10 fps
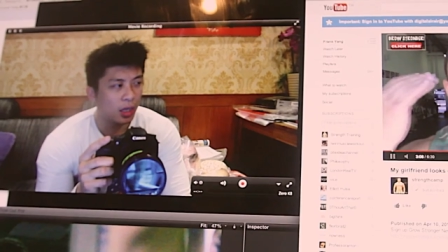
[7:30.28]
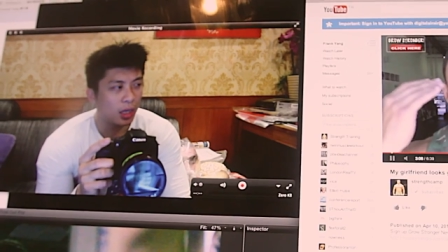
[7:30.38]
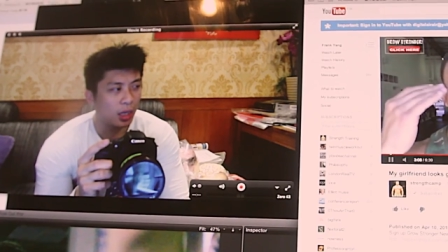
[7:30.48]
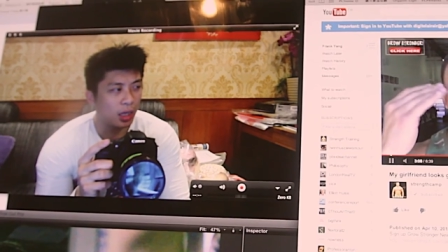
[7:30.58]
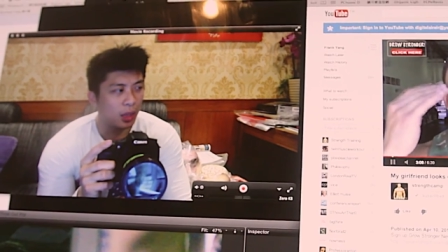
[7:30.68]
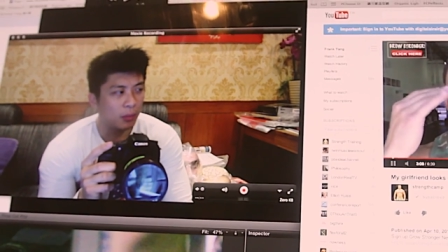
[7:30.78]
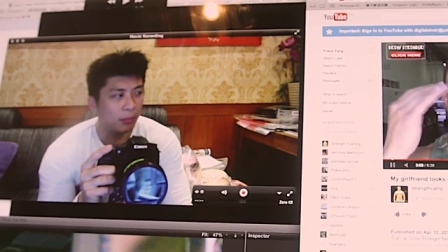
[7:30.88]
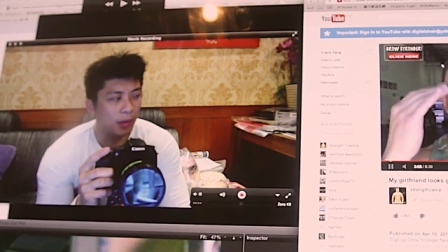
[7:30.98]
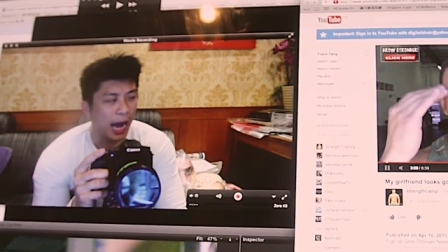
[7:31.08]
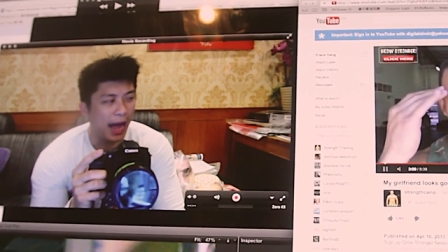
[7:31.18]
um,
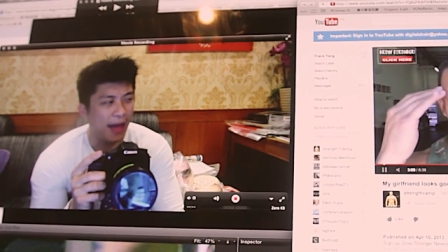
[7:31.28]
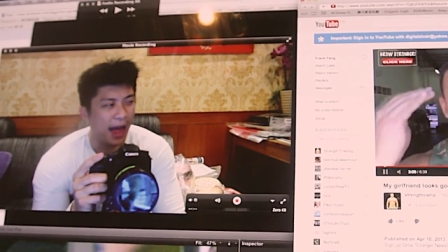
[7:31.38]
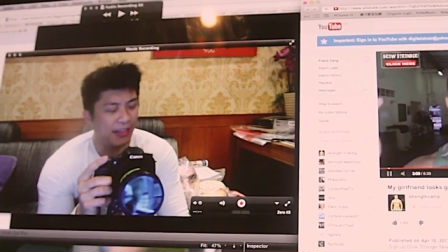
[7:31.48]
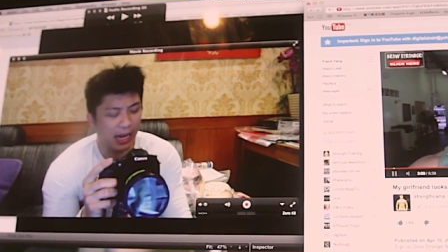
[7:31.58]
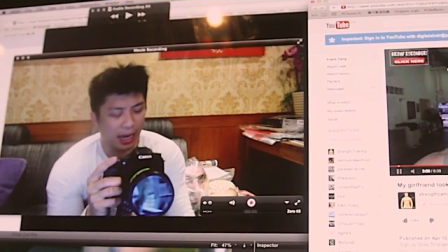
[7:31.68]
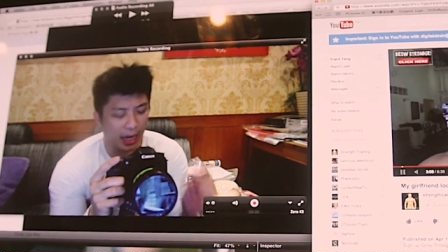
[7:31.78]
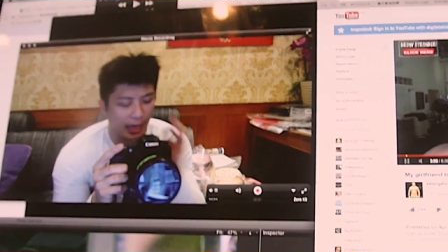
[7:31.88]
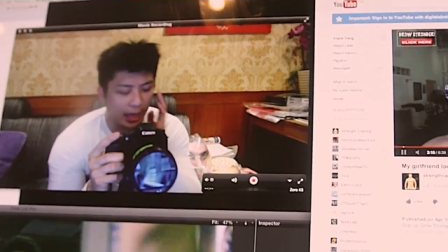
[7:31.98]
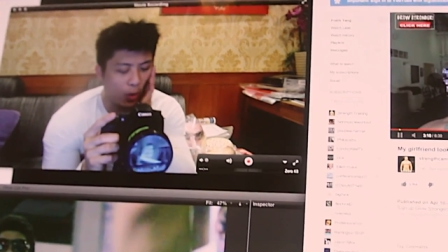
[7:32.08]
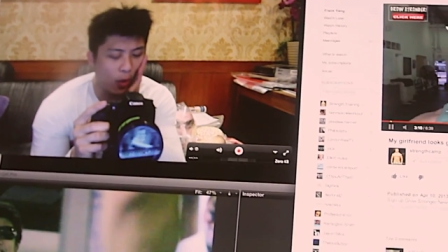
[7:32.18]
I, I think in,
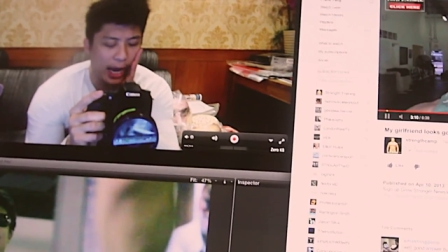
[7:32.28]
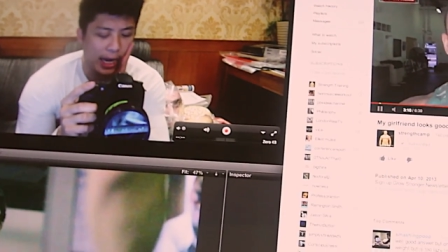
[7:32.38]
in a way,